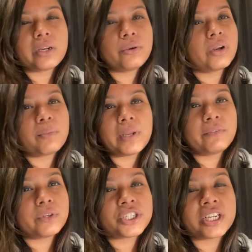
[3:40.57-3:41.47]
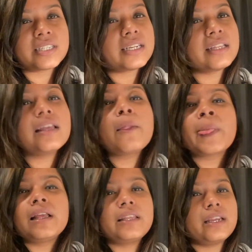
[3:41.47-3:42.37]
are applying for Schengen, and
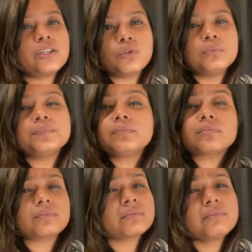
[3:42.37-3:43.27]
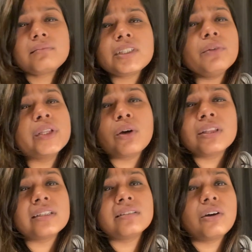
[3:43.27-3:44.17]
they'll do with all
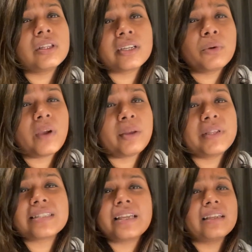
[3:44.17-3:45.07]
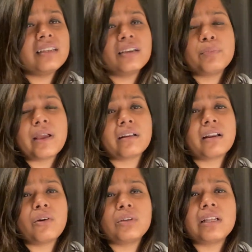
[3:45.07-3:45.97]
the requirements, like clear
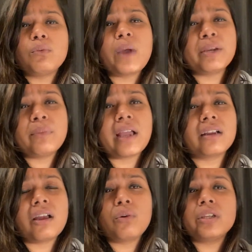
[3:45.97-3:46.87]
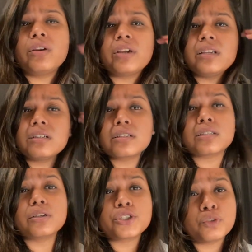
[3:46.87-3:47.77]
background, a white background, your ears
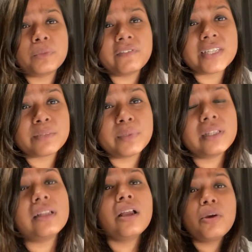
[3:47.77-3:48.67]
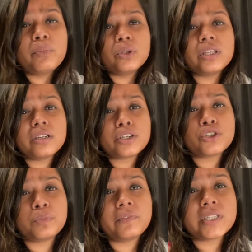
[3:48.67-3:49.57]
should be visible, both the ears
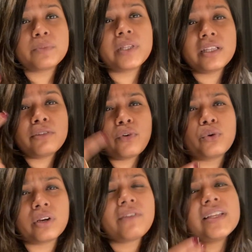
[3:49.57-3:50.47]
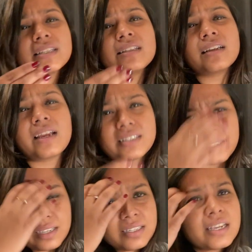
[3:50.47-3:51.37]
should be visible in the photograph. These are the
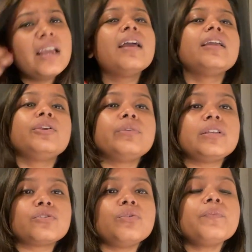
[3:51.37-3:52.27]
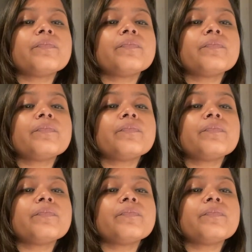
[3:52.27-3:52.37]
criteria you need to